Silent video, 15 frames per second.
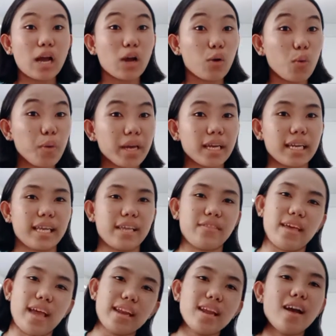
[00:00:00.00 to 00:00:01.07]
quickly
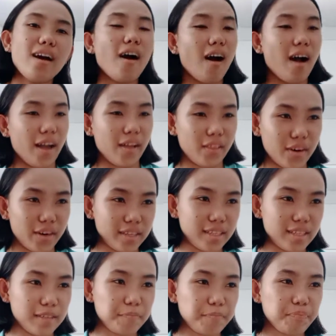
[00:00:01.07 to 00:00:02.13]
than others.